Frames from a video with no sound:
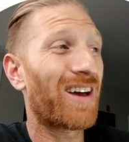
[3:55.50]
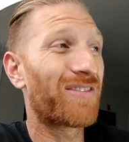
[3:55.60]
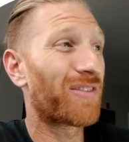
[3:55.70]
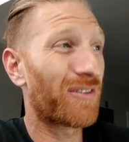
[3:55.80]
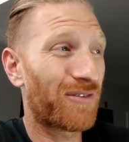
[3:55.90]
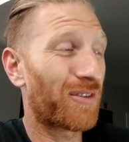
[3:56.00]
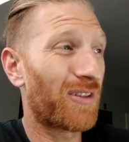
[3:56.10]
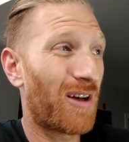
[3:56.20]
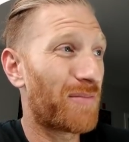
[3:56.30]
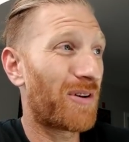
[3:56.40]
for
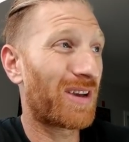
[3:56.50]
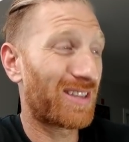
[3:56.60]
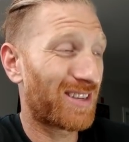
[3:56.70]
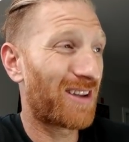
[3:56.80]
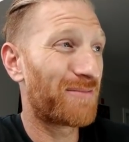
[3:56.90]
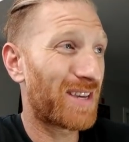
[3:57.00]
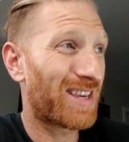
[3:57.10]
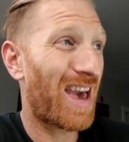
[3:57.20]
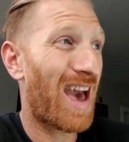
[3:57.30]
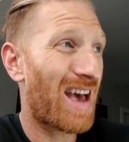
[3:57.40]
lawn mowing, it's going to be
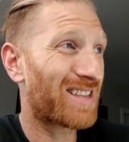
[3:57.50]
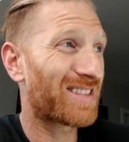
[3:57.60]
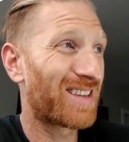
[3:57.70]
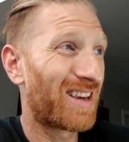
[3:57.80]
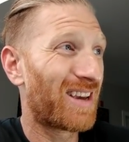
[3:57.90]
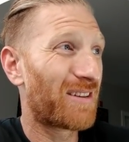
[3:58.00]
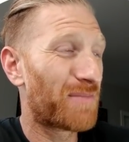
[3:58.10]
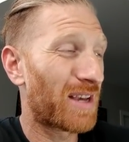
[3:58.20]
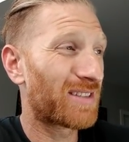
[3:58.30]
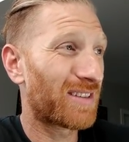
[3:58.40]
gas.
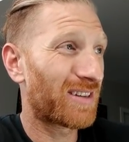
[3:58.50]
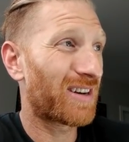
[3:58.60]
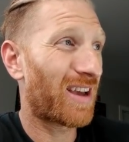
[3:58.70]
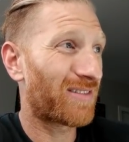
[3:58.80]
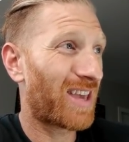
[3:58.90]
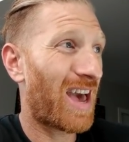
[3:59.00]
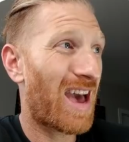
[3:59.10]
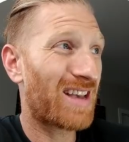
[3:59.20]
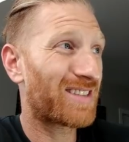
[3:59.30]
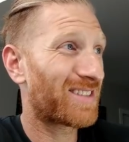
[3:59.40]
Basically, you're going to have
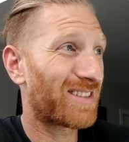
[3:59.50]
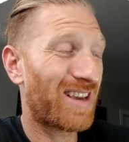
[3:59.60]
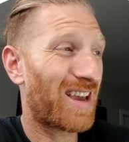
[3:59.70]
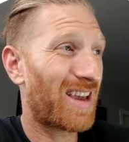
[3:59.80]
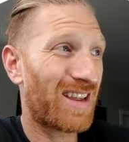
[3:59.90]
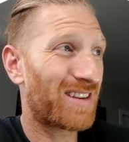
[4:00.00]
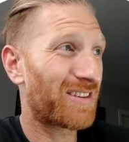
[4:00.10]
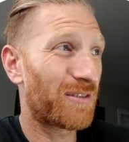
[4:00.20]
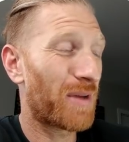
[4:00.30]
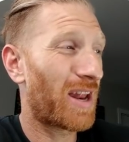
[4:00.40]
gas, and
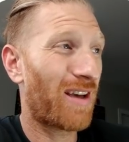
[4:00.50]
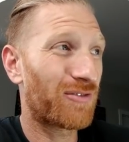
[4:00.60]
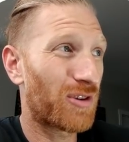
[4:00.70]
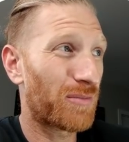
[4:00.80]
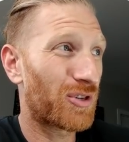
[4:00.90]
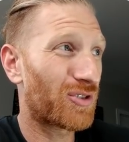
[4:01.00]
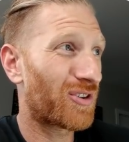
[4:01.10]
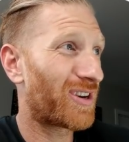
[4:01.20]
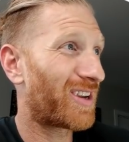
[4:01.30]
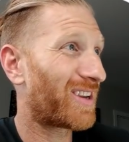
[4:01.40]
you might have trimmer
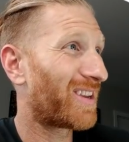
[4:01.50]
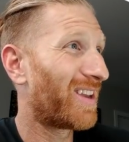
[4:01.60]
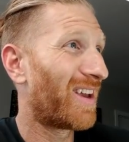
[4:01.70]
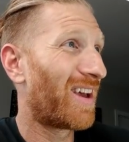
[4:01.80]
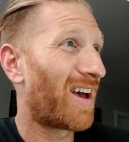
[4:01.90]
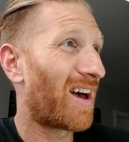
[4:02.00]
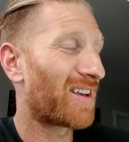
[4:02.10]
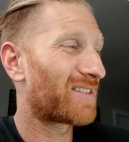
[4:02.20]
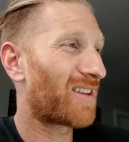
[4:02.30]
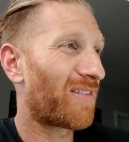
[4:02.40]
string,
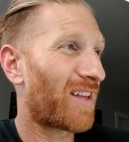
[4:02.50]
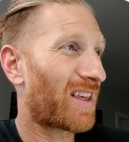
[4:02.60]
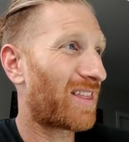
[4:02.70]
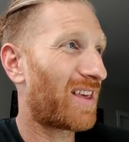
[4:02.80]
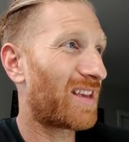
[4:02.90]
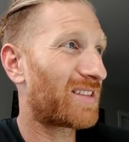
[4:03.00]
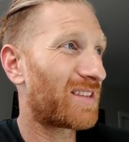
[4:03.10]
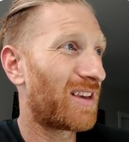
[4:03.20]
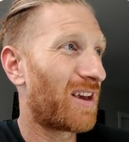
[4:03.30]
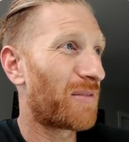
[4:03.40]
stuff like
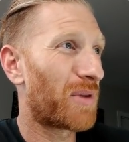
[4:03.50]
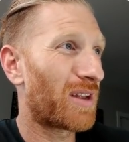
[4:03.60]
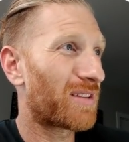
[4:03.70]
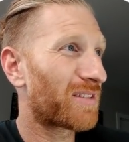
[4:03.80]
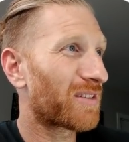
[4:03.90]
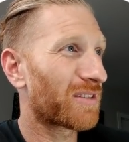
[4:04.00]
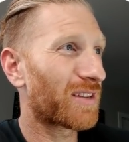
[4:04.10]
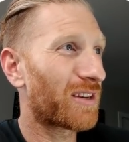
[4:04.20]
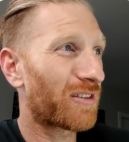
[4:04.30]
this. But then